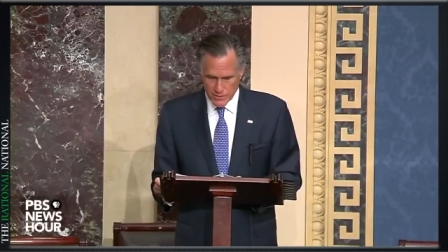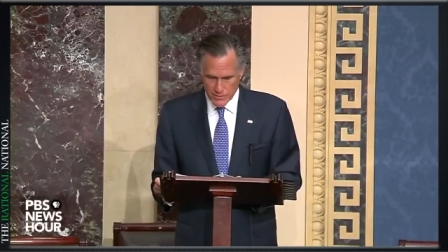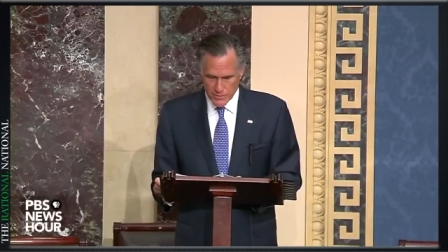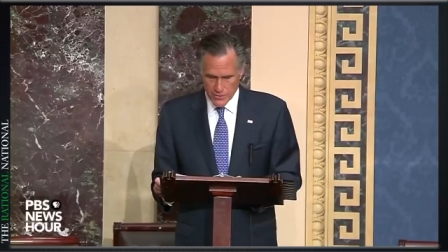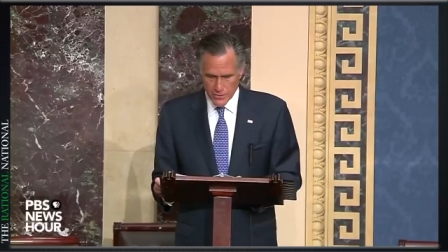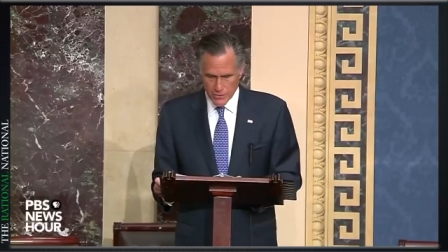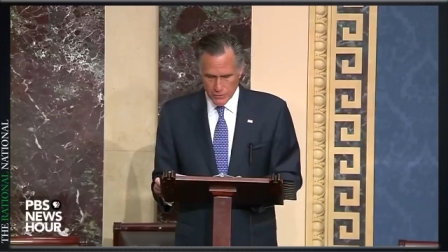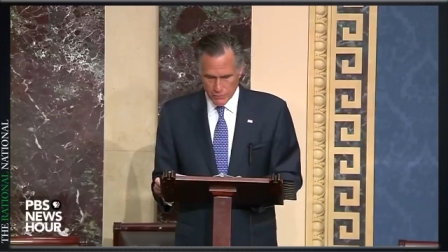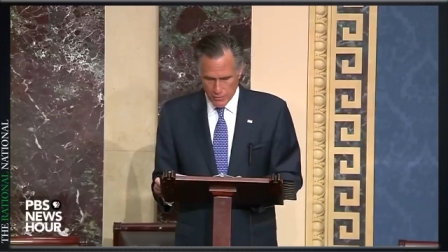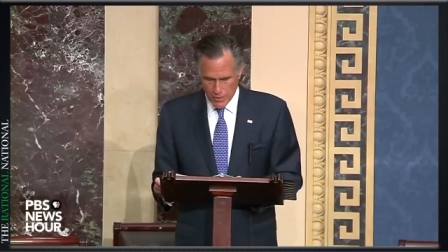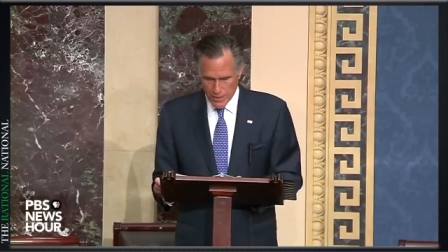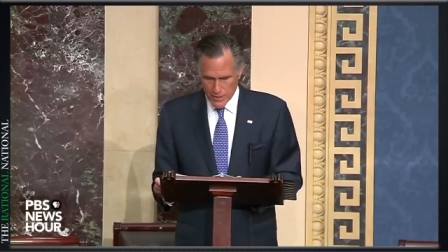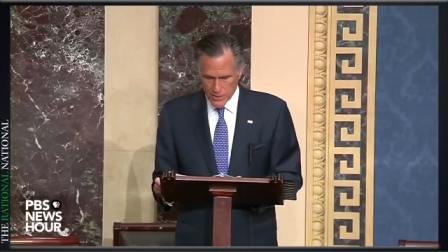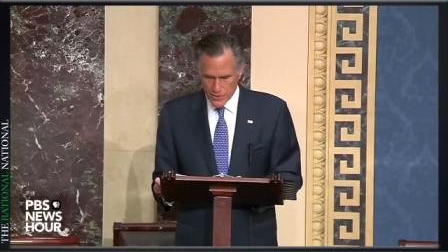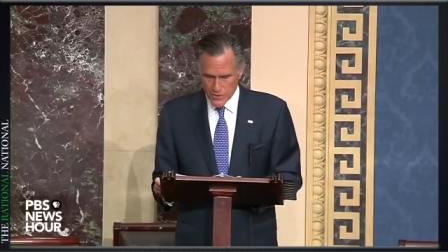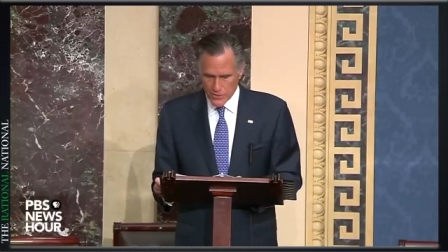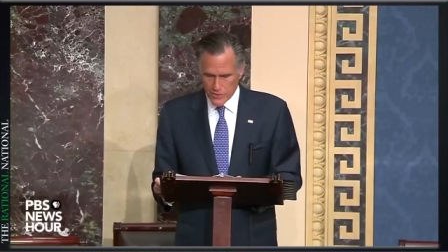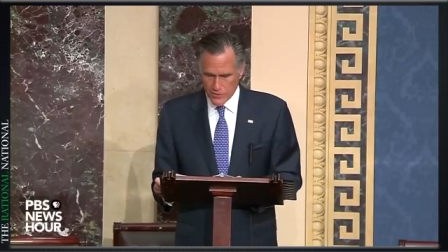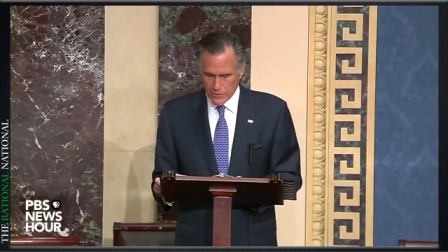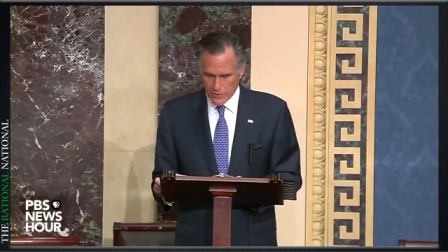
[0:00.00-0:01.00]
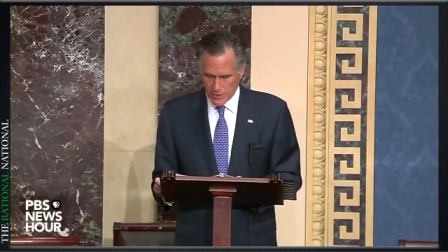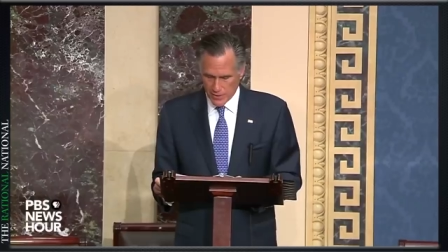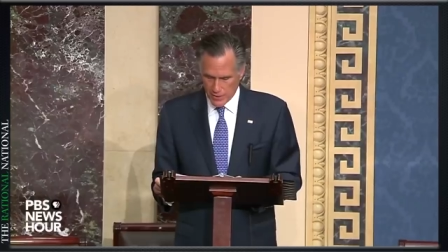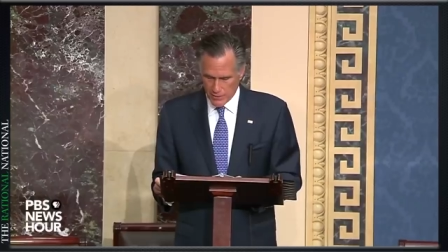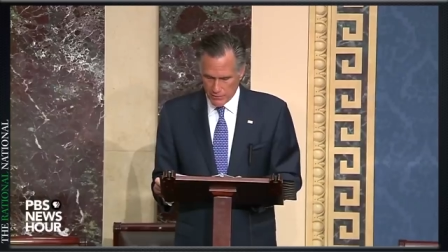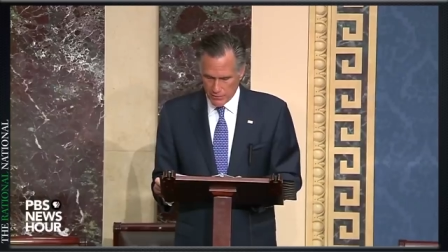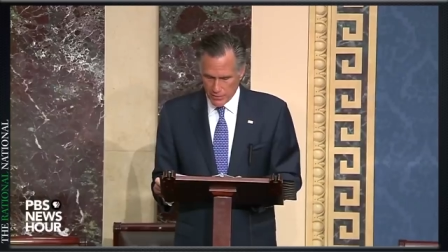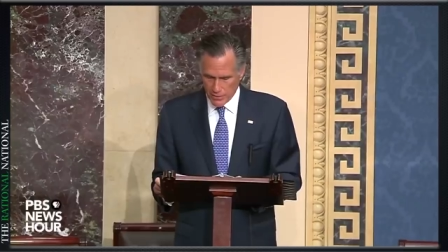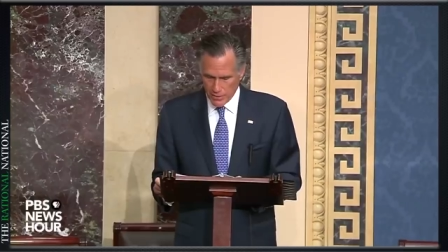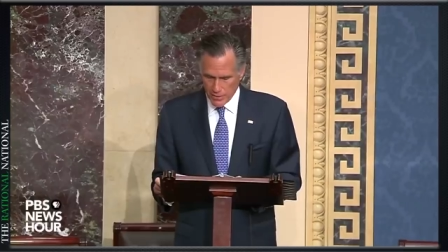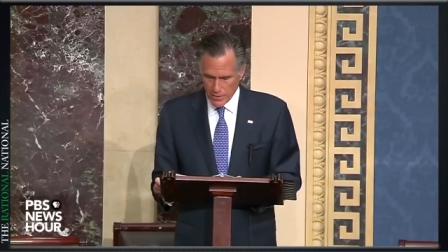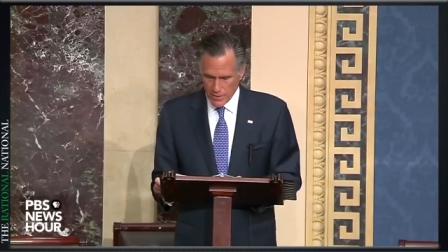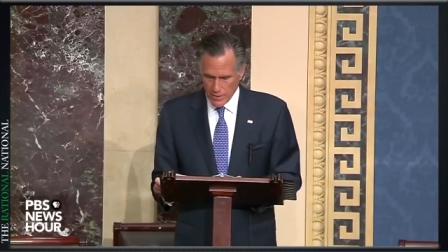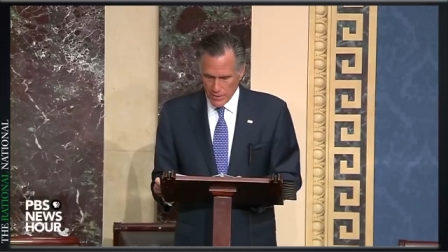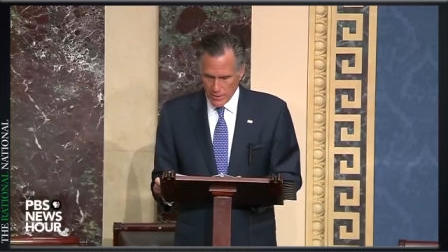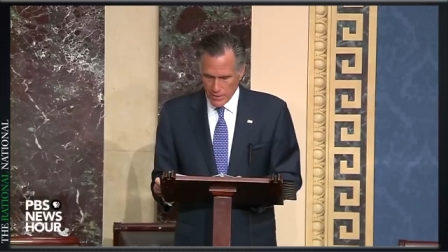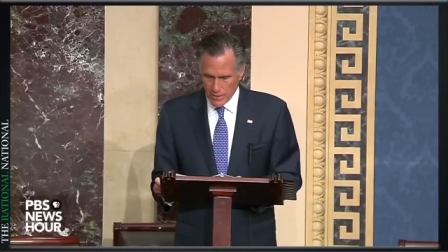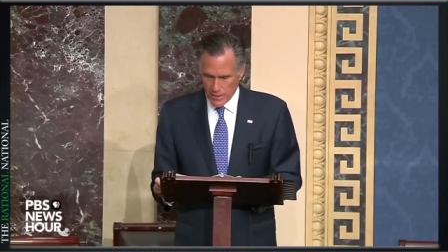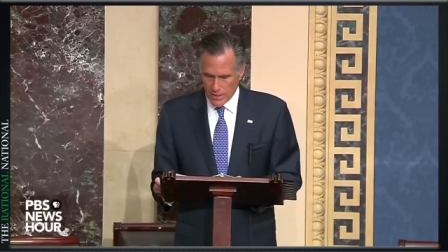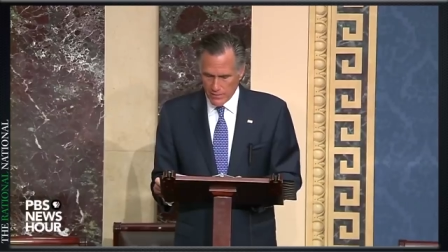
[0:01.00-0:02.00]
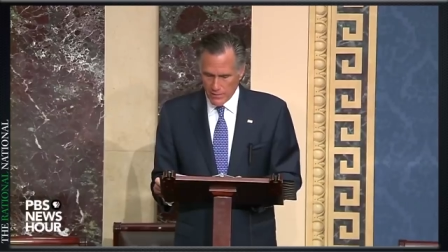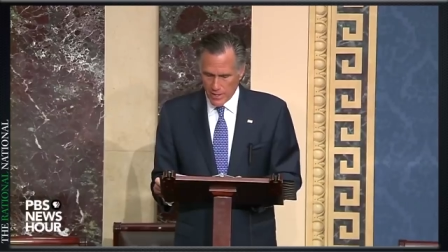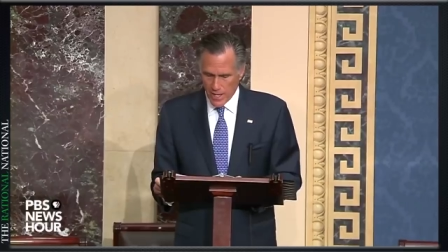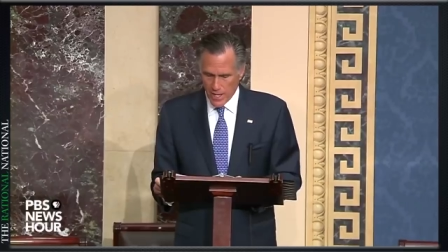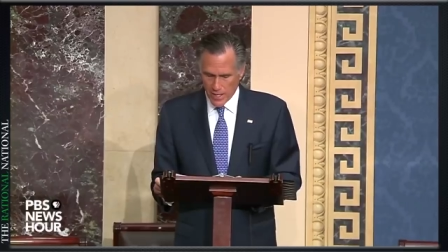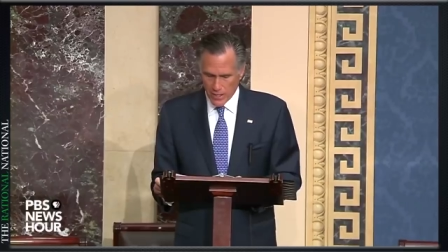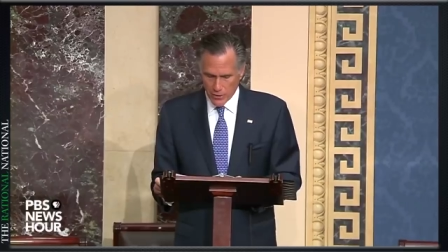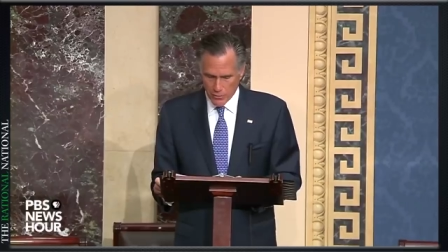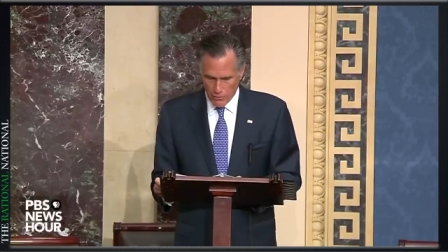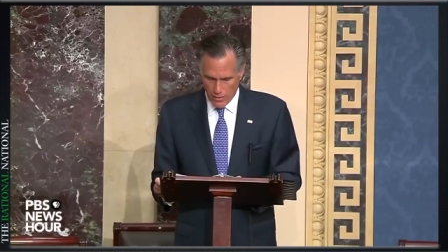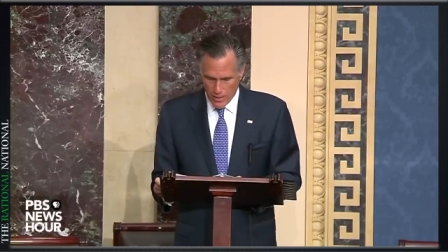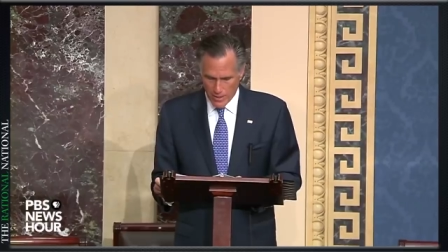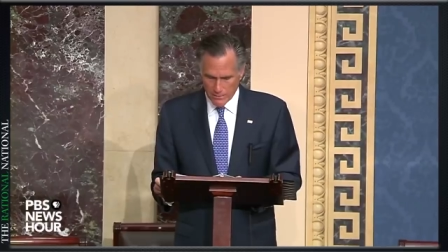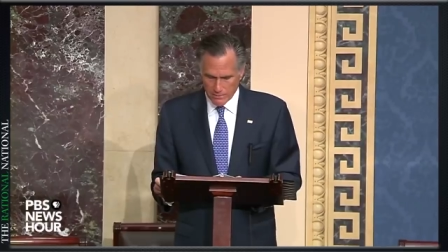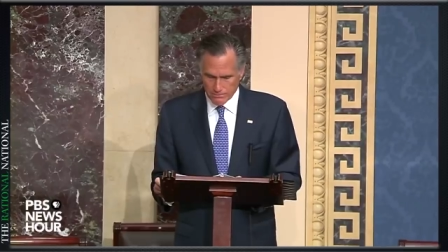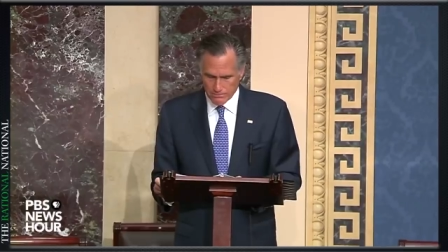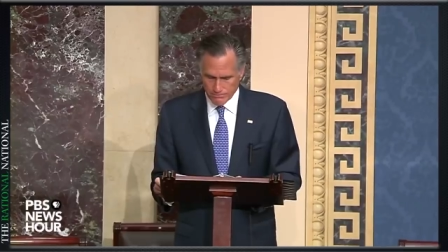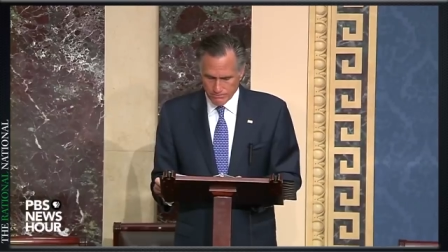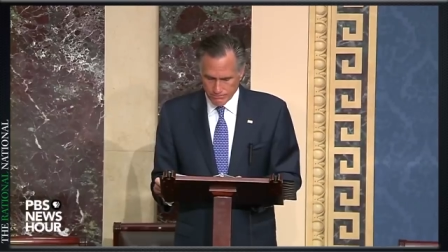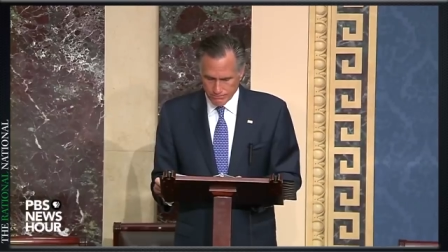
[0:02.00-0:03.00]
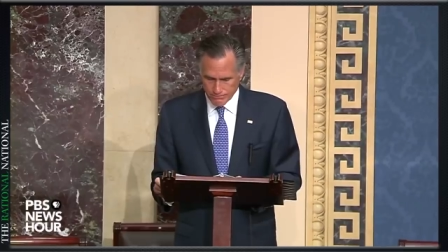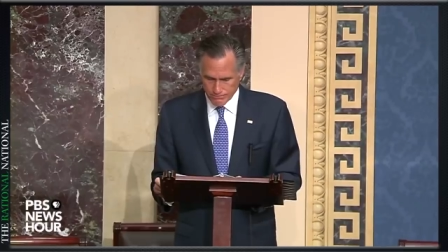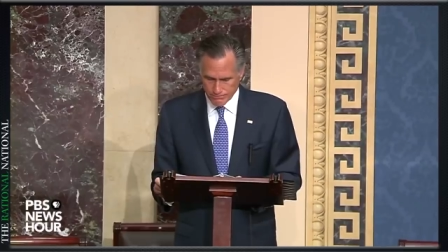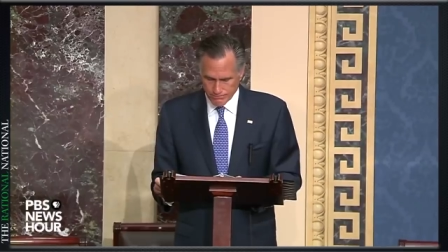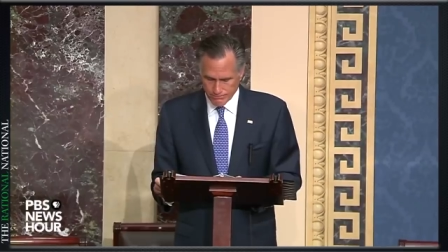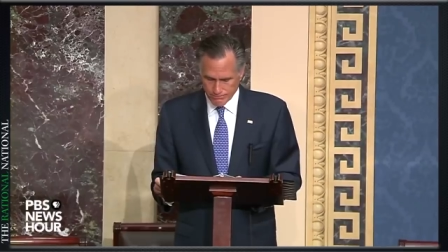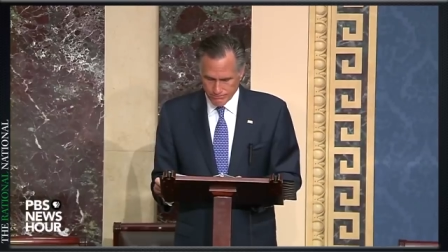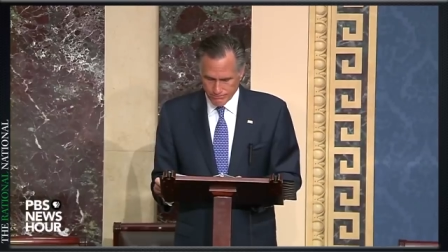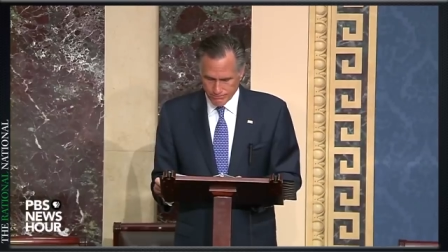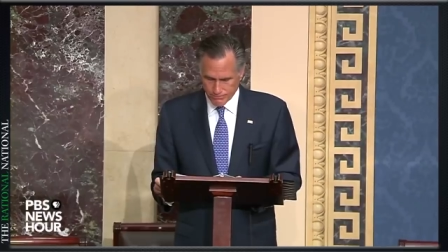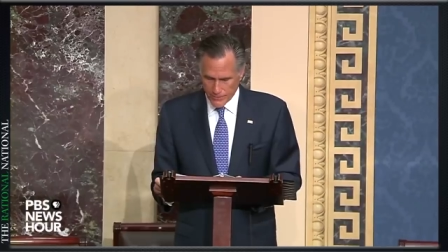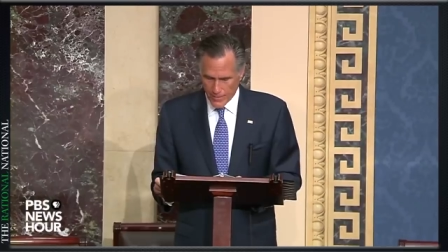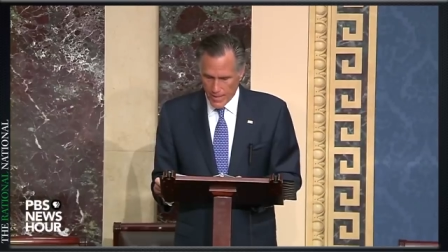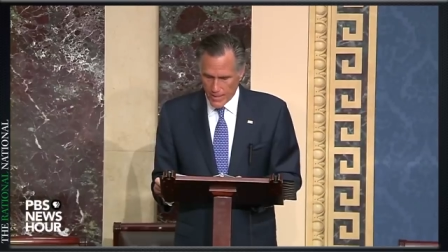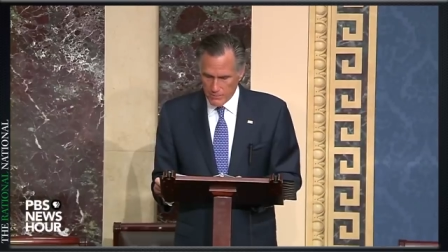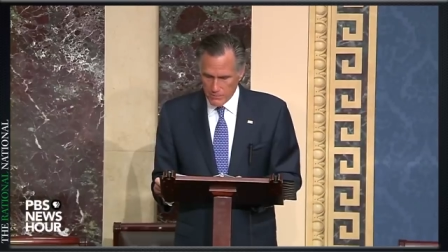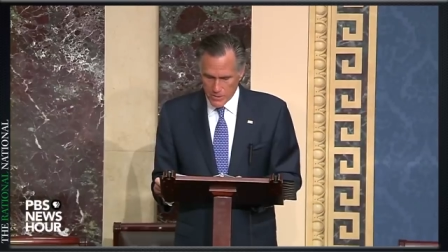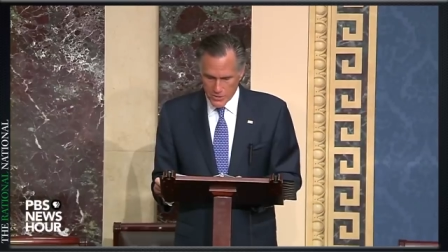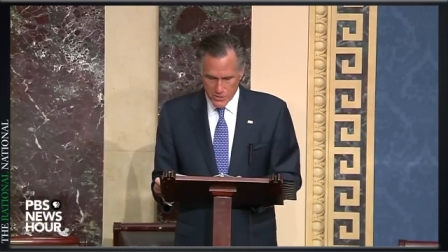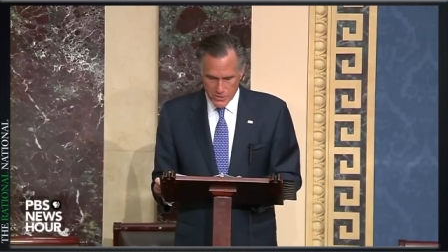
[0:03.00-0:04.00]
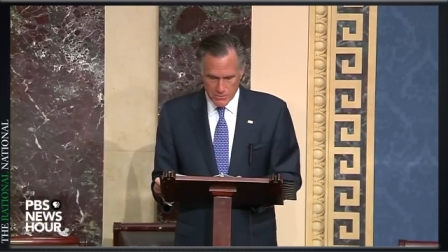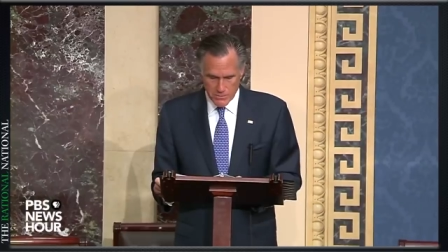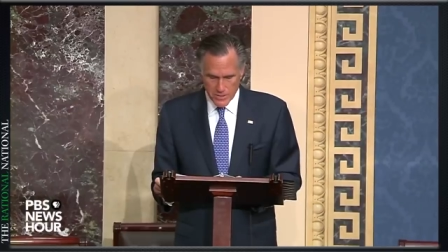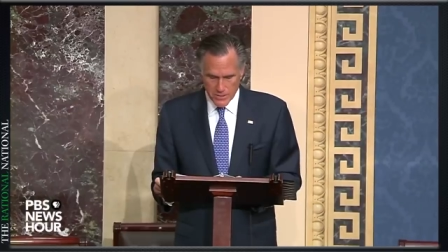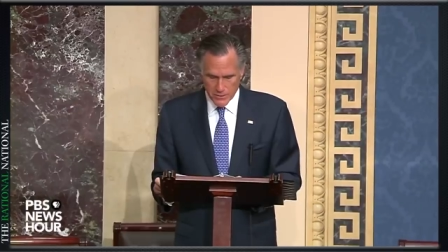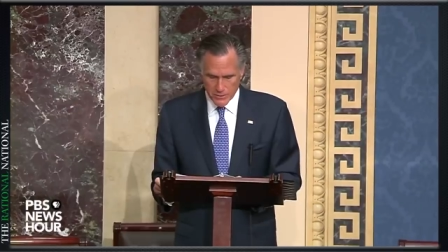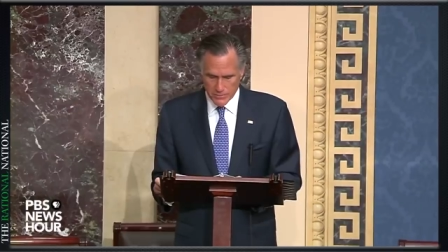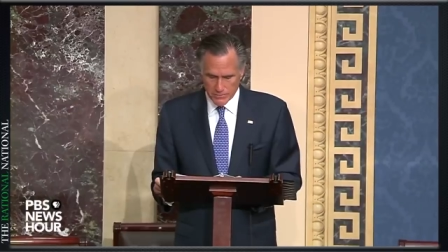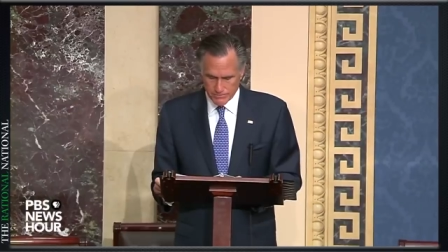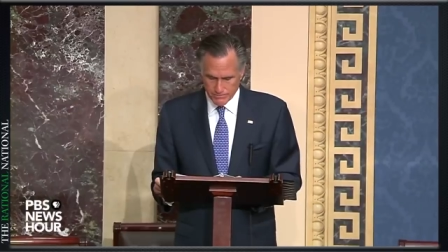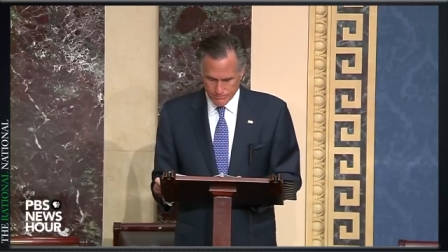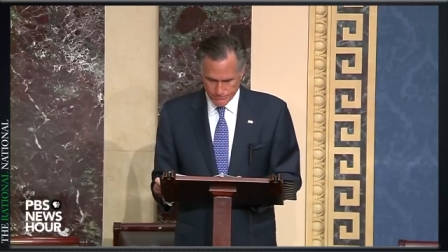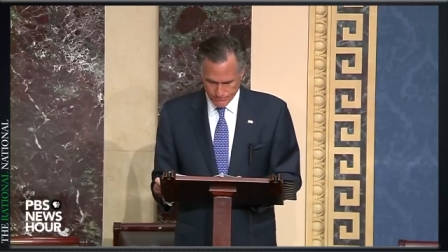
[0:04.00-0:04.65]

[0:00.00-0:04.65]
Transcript: that it rises to the level of a high crime and misdemeanor.